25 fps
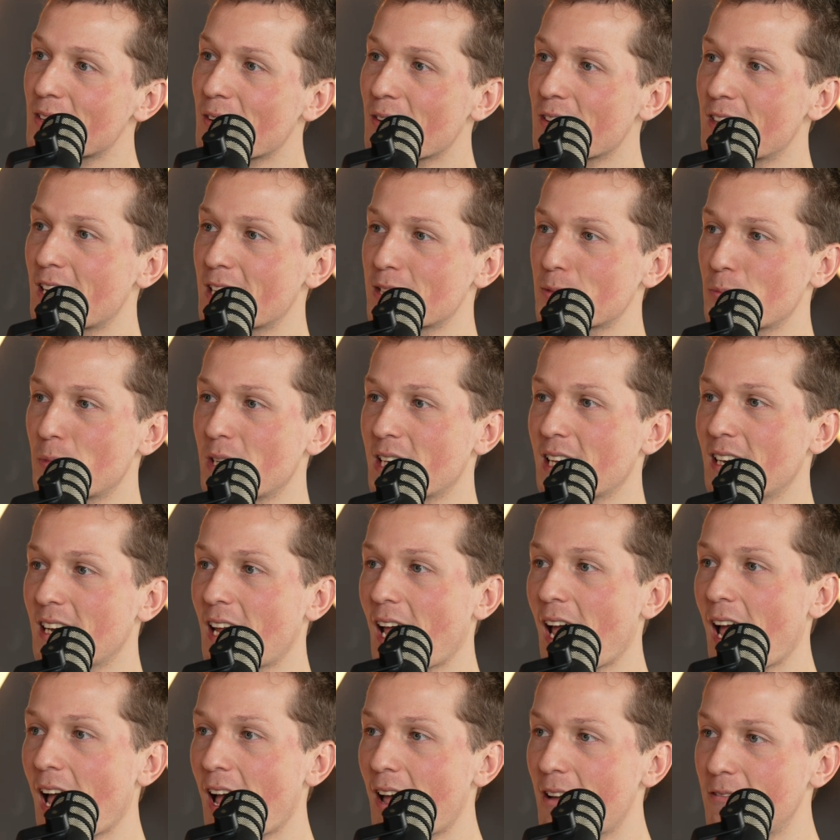so that we can
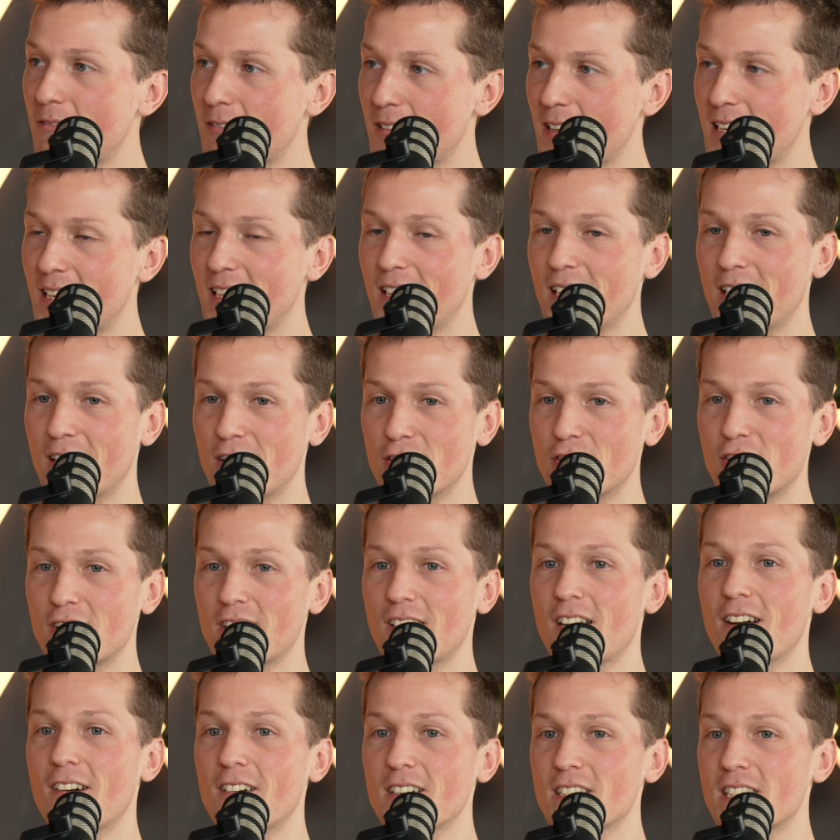have
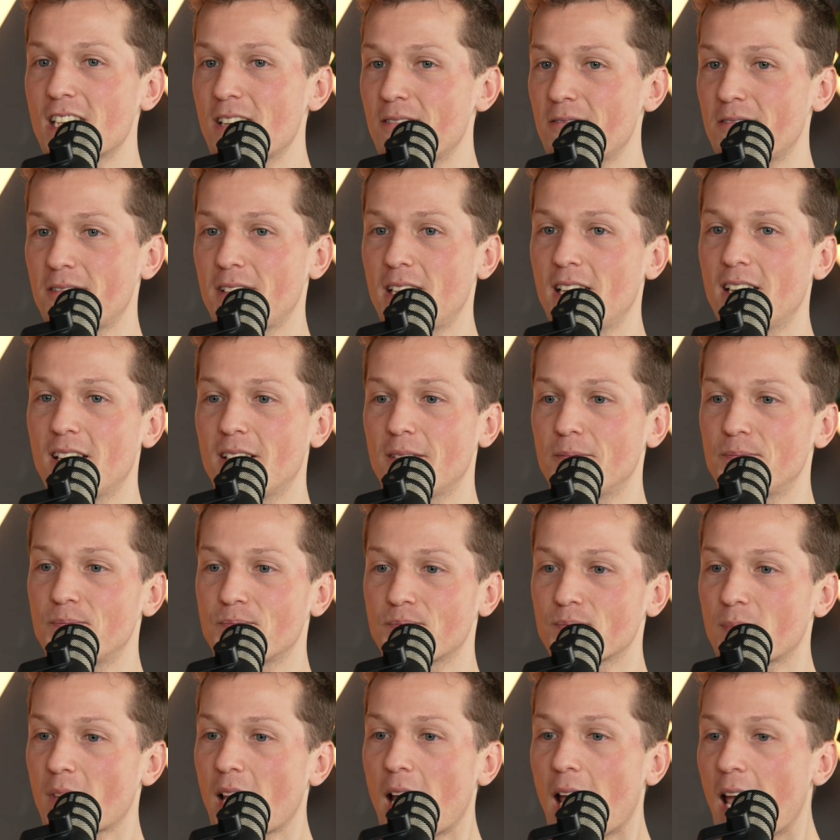generative
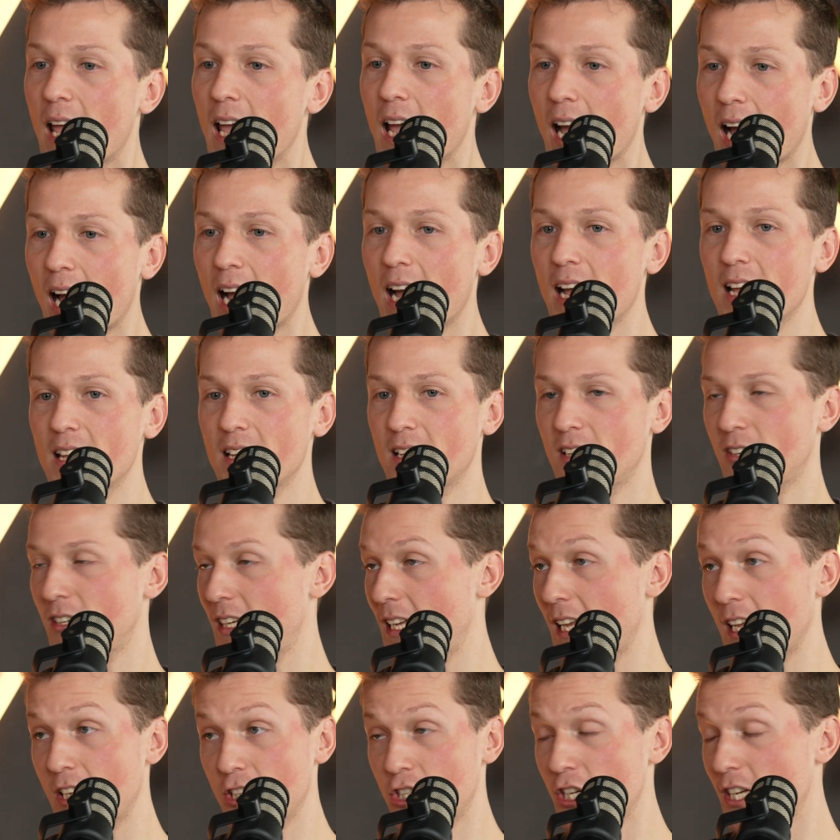AI
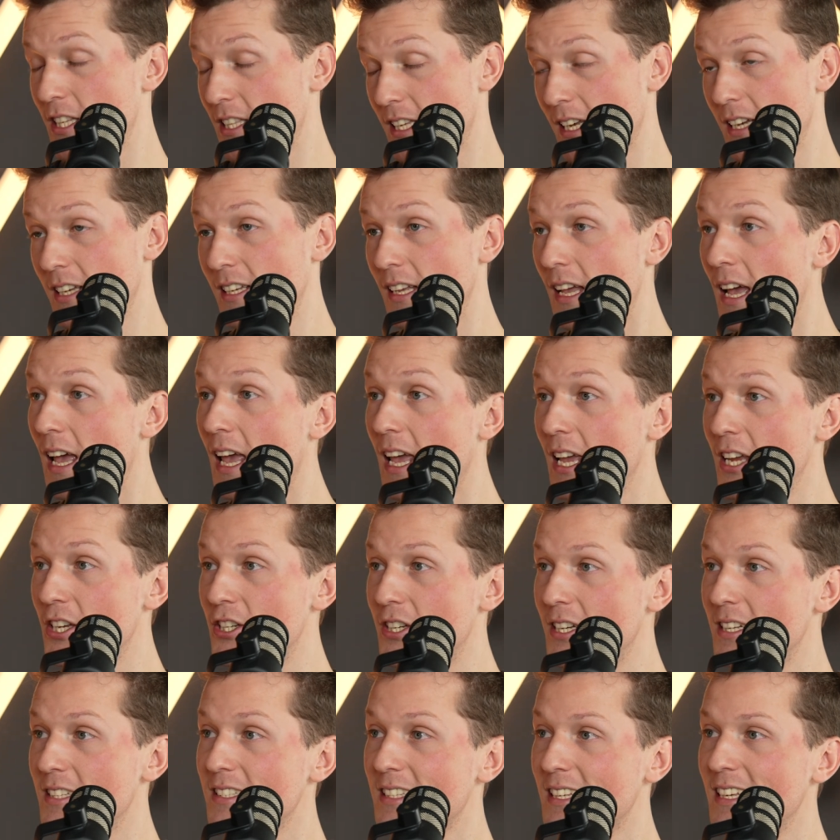or agentic
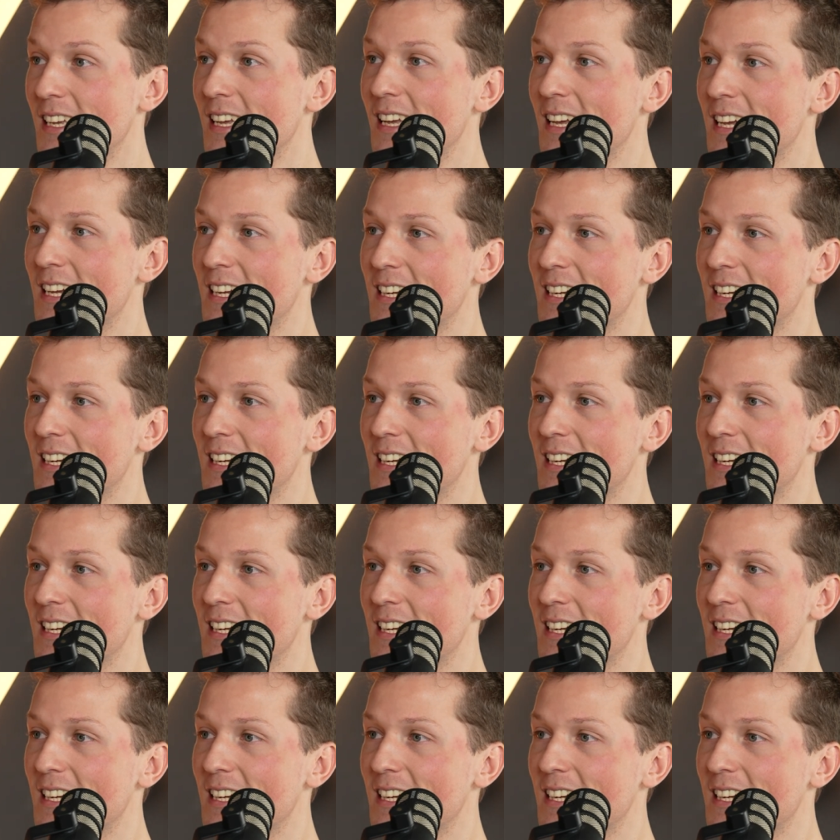agents,